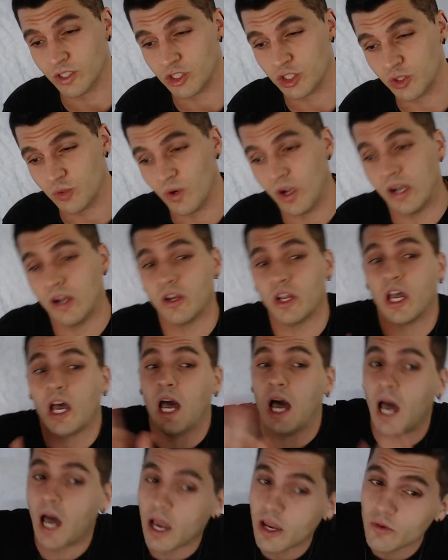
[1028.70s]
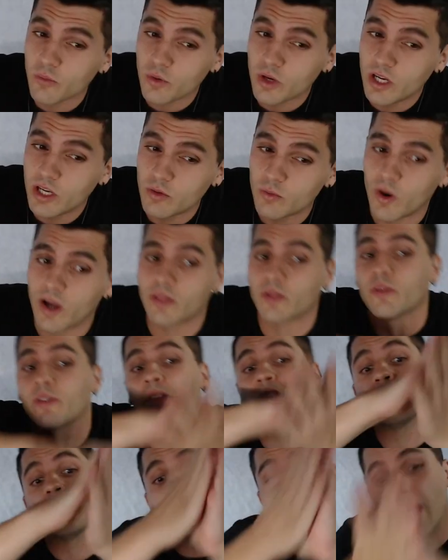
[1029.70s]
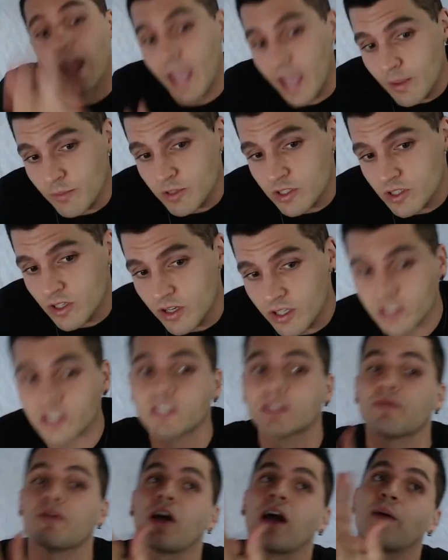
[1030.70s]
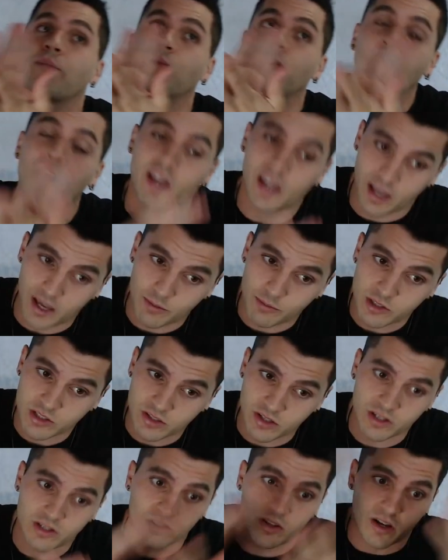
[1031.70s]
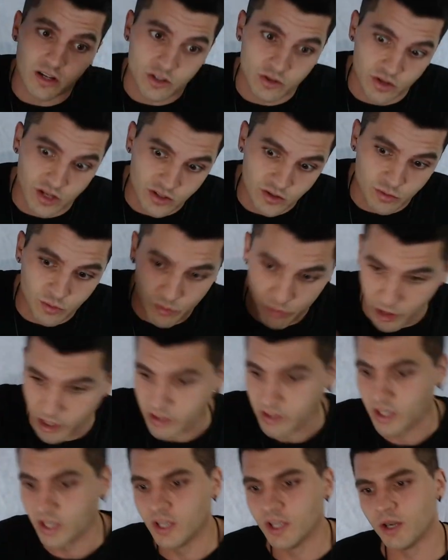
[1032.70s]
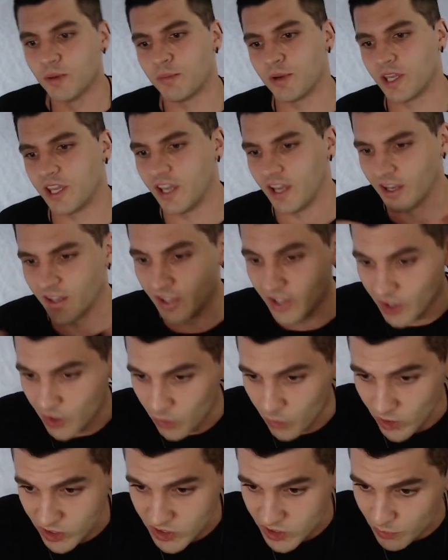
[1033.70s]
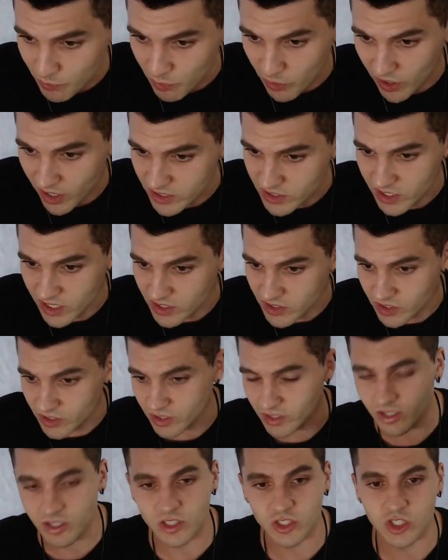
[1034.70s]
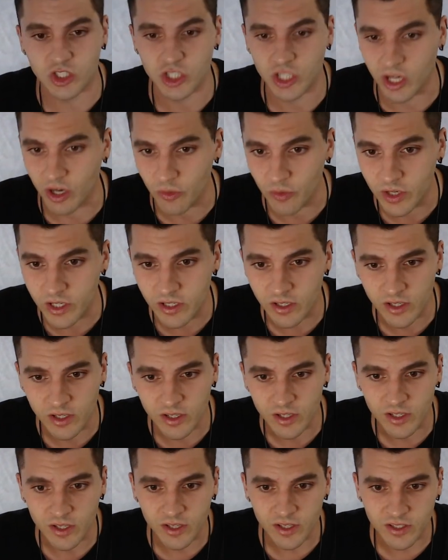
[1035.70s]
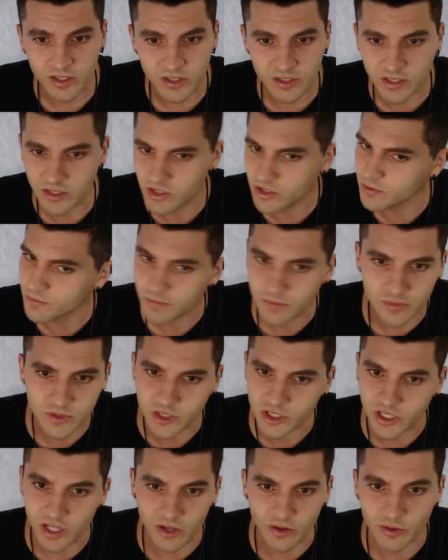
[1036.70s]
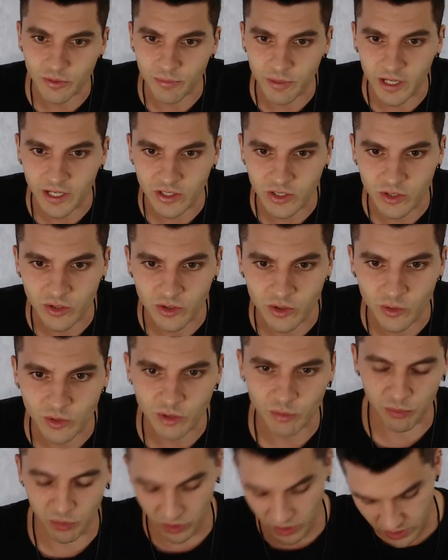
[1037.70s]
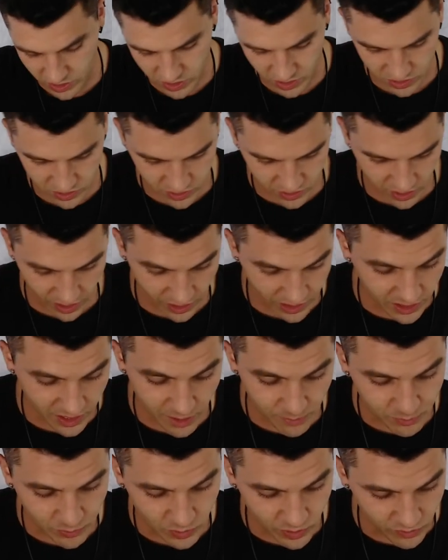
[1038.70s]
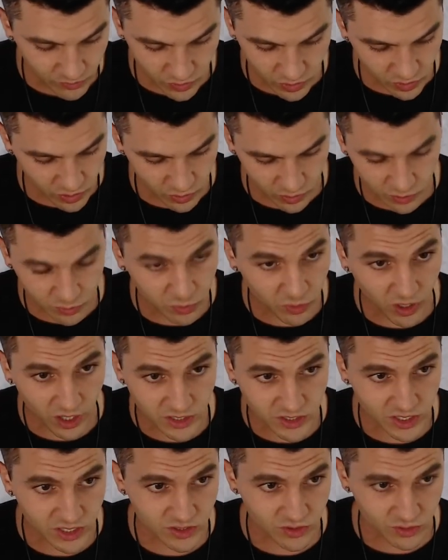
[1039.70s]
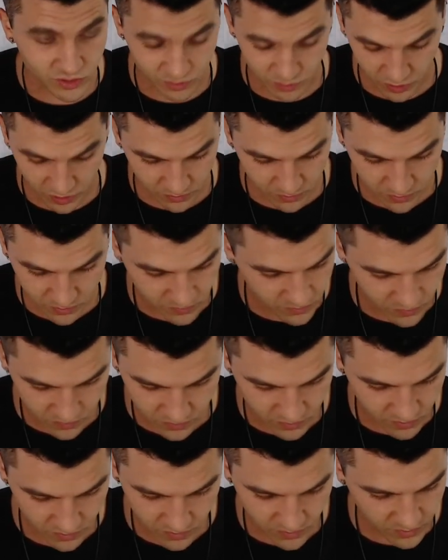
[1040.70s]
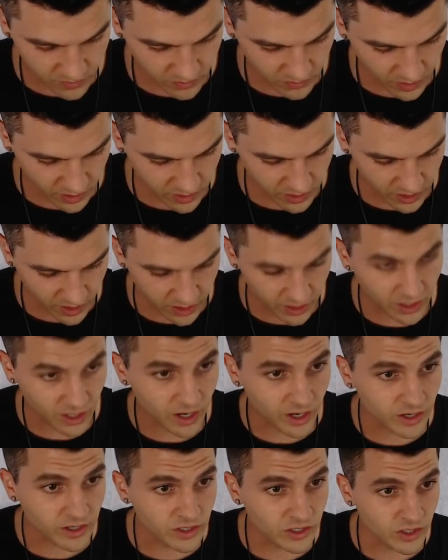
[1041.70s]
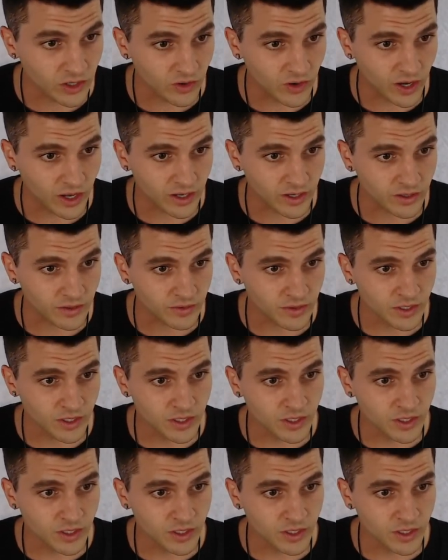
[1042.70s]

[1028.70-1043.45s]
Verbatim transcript: issue on a Hyread rather than an Amazon, because if it happened on Amazon, a lot of you guys would be mad. But yeah, what's the processor? Jerry. Jerry, man, you don't know what the processor... I can't believe you don't know what the processor is, man. I, I, I you know, I...